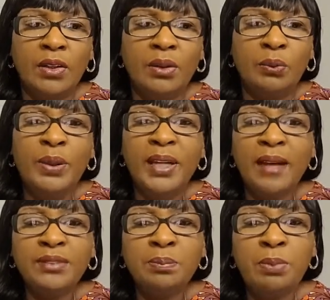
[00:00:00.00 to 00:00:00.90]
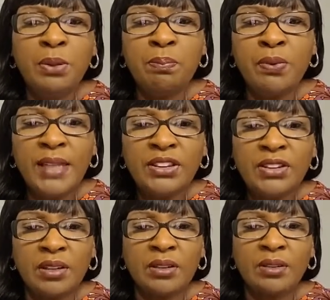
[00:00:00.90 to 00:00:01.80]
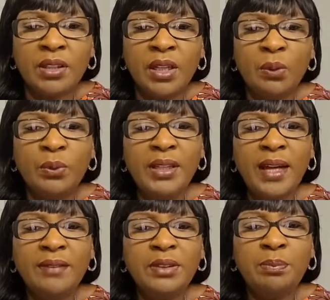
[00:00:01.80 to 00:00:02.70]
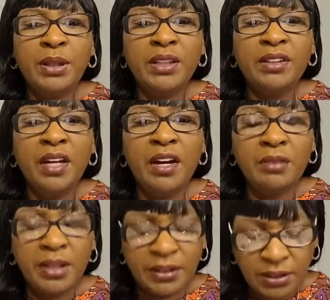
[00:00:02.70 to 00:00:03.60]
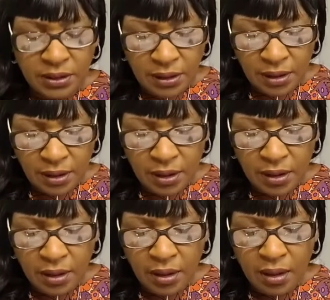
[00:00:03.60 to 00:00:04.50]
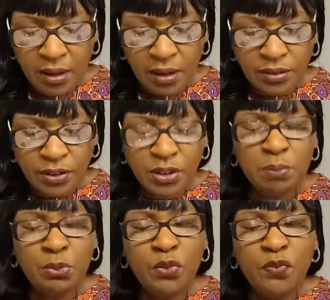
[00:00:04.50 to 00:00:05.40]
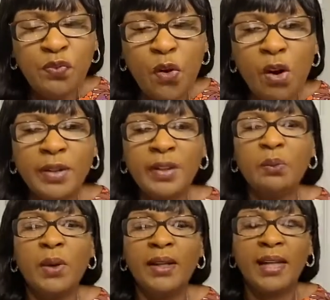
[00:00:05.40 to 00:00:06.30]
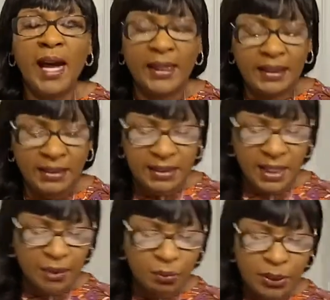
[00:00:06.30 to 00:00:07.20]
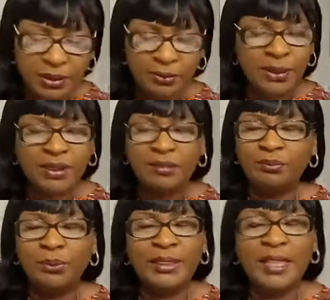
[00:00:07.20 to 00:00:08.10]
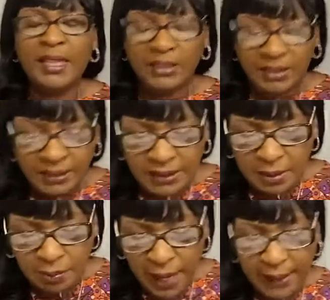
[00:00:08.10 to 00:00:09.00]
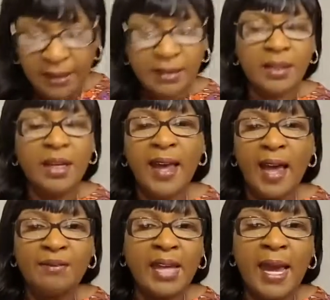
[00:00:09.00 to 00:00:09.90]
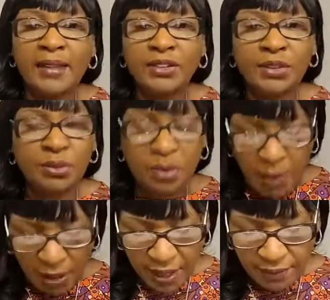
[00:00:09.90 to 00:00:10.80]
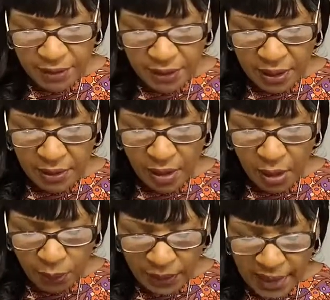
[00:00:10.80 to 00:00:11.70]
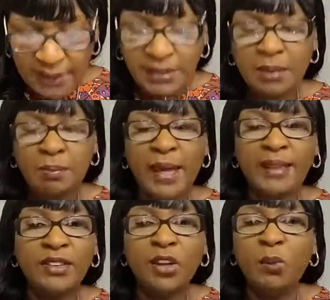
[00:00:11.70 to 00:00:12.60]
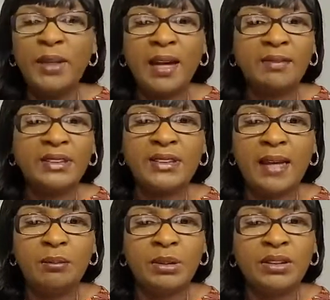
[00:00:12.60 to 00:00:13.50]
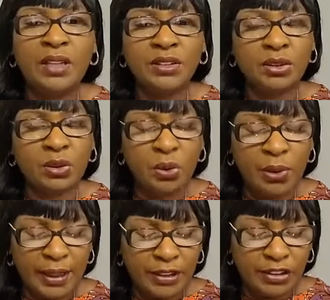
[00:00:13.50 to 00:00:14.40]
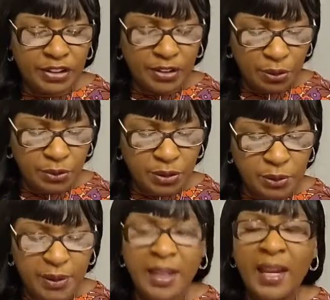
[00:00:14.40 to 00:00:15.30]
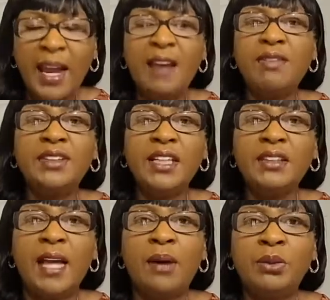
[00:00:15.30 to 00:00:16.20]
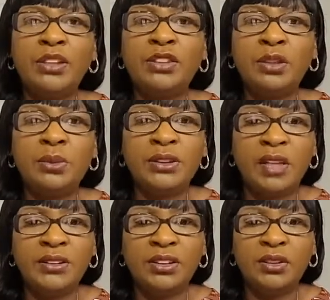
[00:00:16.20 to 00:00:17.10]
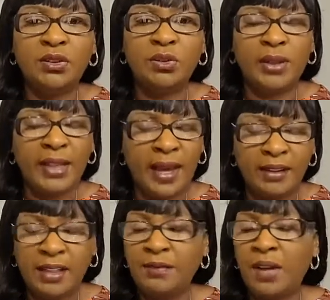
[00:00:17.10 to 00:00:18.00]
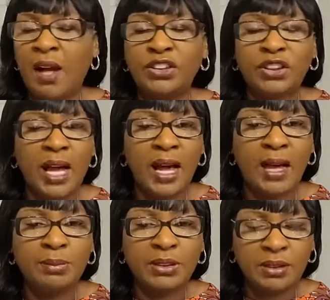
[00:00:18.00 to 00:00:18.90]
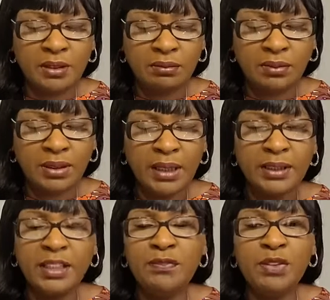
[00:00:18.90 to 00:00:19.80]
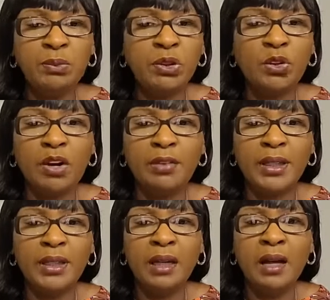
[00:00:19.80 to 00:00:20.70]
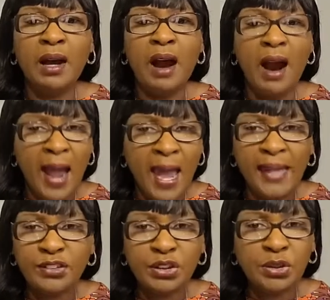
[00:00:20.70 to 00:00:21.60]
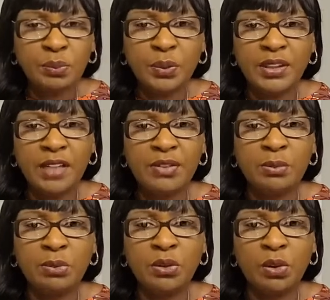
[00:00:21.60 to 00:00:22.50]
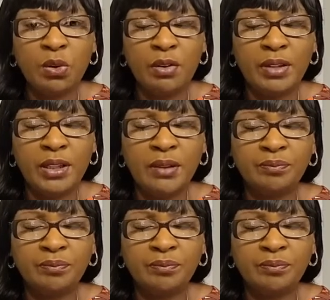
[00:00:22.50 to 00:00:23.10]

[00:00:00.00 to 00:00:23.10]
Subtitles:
We have to put pressure. We have to be encouraged to move forward in what God is saying. We can't just sit back and have an attitude about everything. We can't sit back and know we have assignments unto the Lord and just don't do it. Everything that we do is unto the Lord. Our jobs give him glory. Our attitude would give him glory.